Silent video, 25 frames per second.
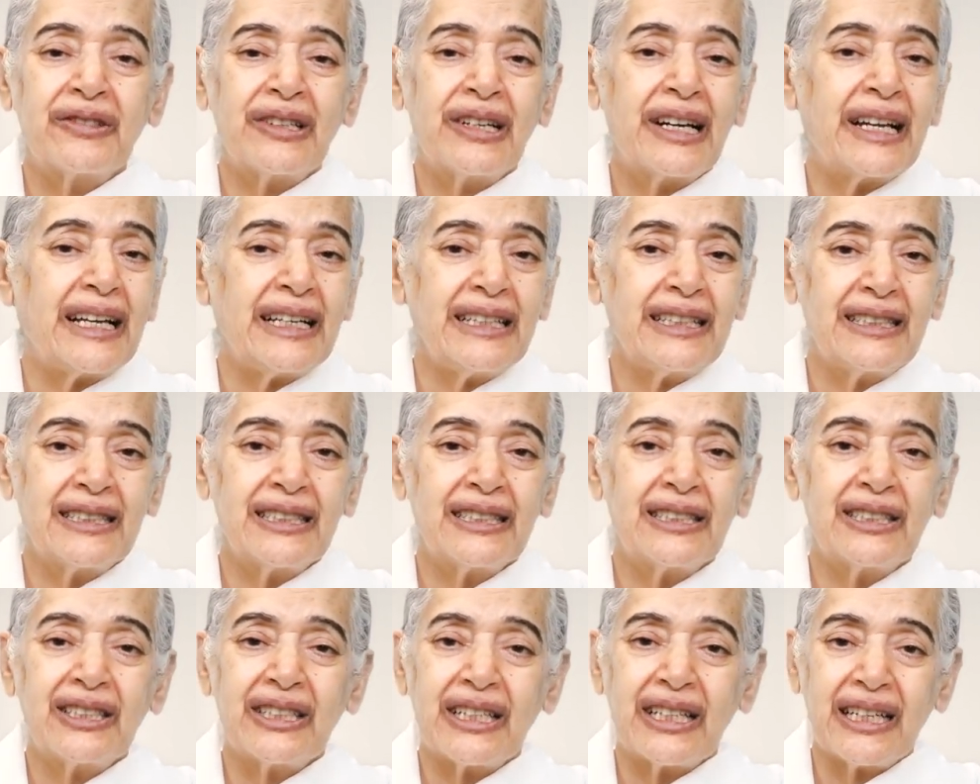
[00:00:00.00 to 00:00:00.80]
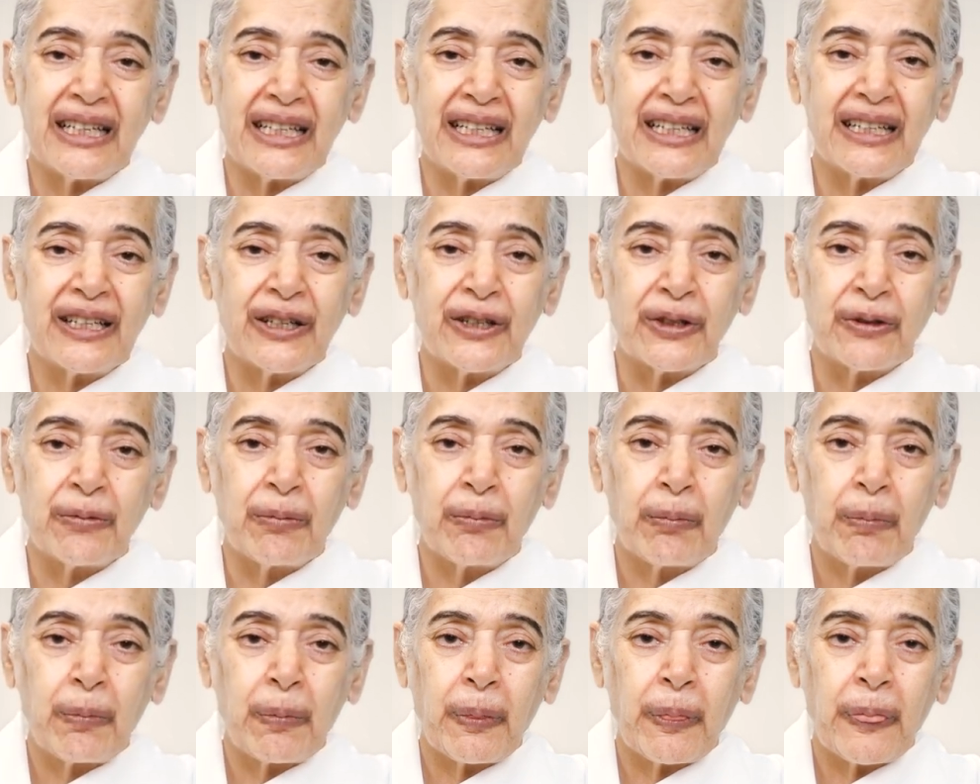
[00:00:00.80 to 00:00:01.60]
related to ego.
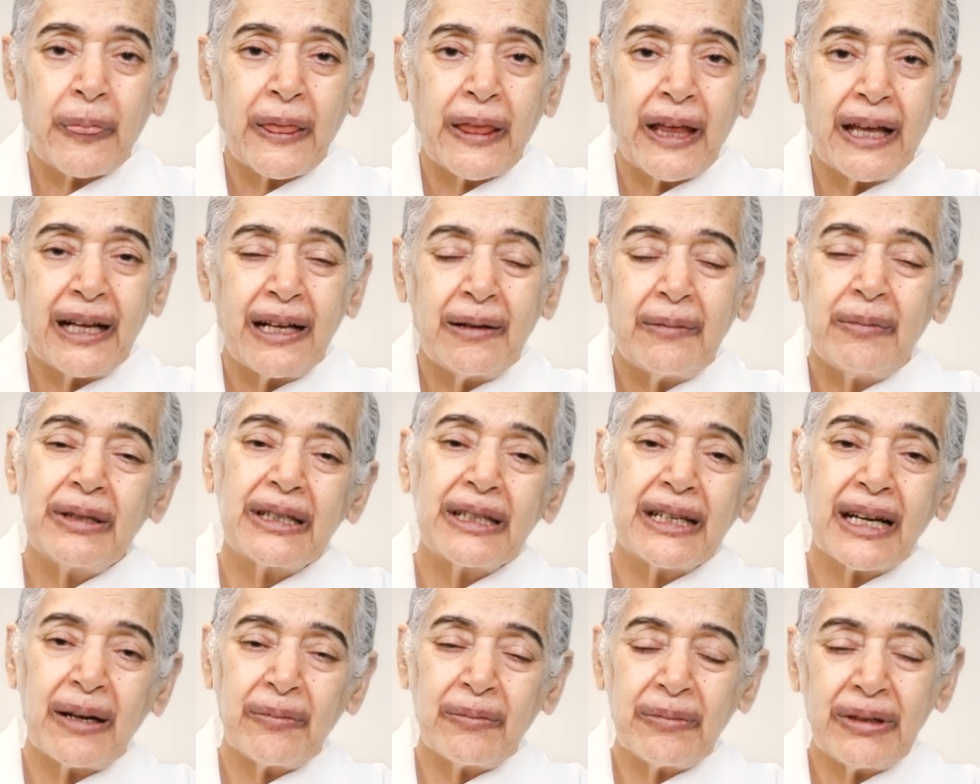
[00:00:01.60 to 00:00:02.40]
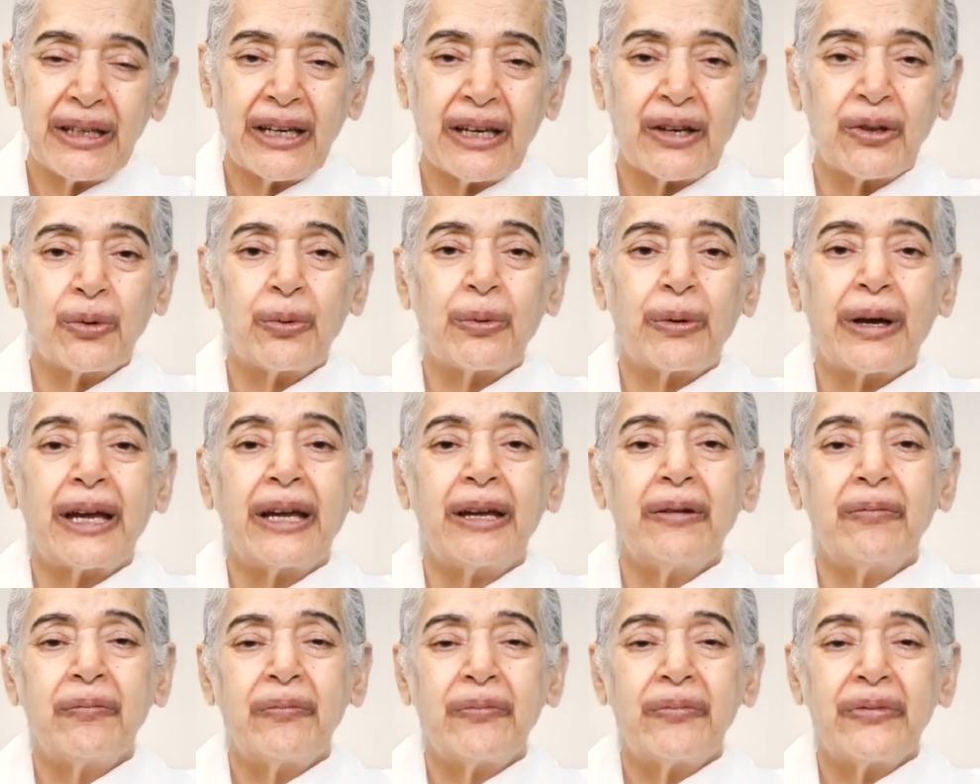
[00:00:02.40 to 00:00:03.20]
But come the other
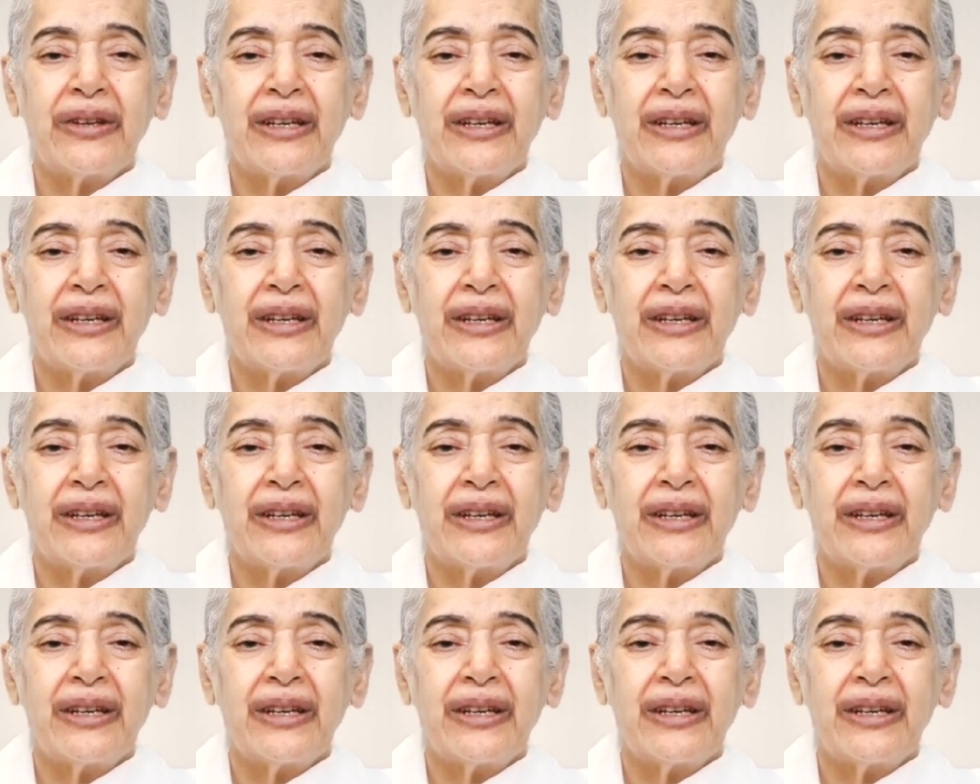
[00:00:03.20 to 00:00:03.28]
way.